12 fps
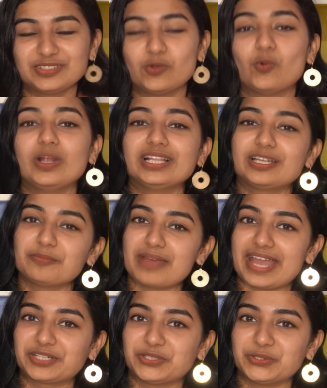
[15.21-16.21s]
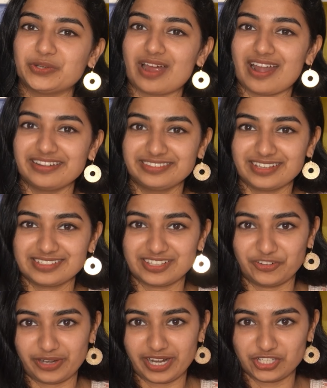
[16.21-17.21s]
everyone, welcome back to Aar-Tas
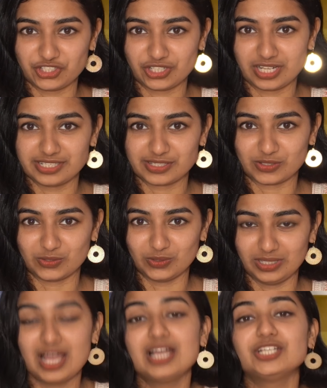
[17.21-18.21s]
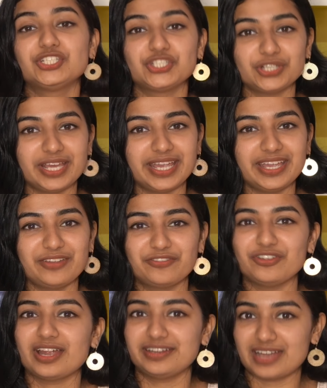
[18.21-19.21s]
International School. Today we
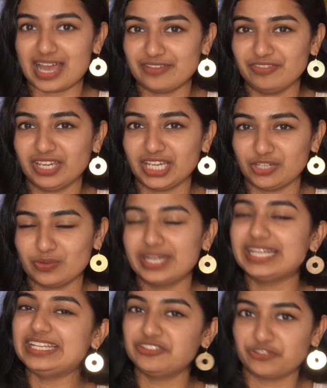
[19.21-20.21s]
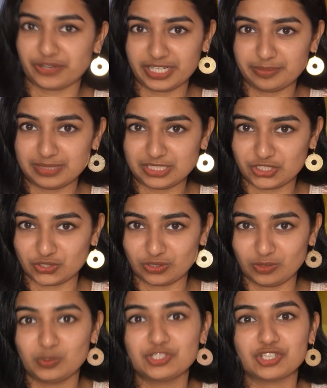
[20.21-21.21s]
are diving into an incredible
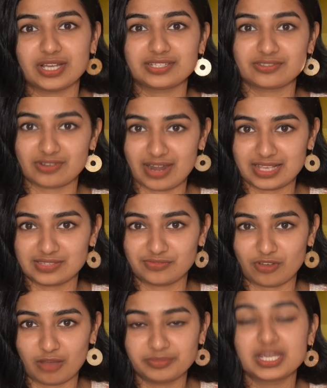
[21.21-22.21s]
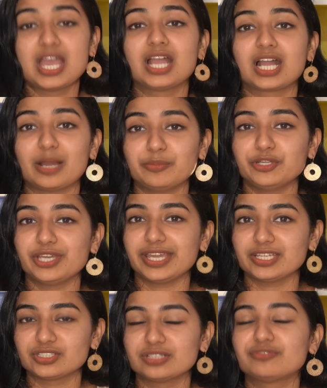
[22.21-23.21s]
tool which has transformed
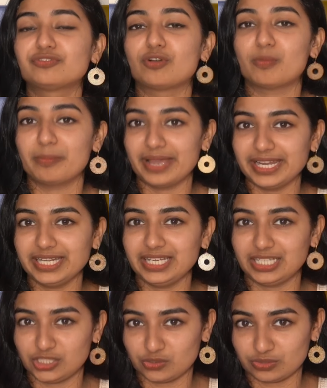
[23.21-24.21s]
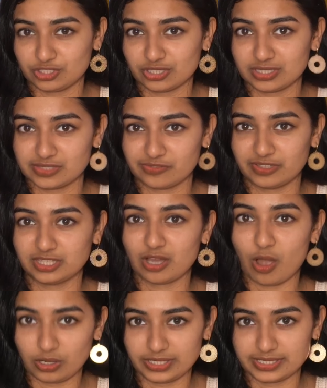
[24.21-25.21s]
communication for many individuals with
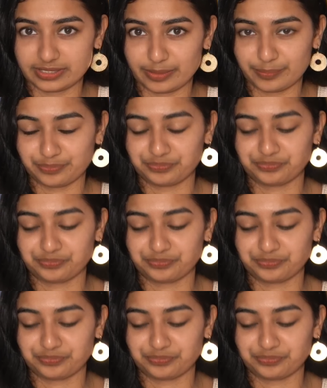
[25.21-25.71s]
autism.